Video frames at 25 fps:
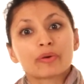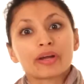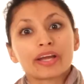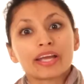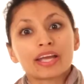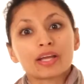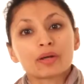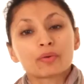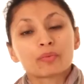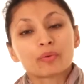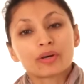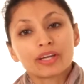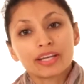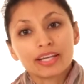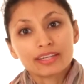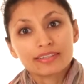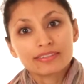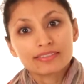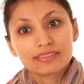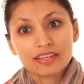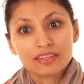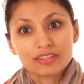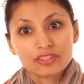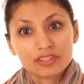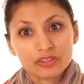away one
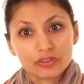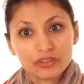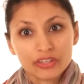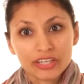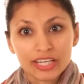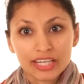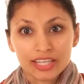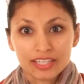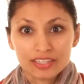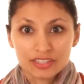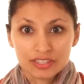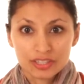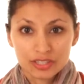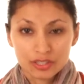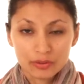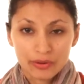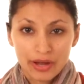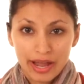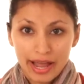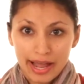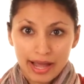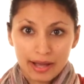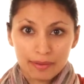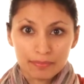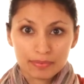accessory and
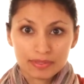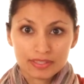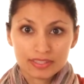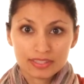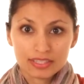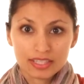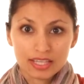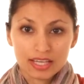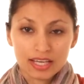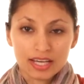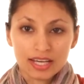two apps.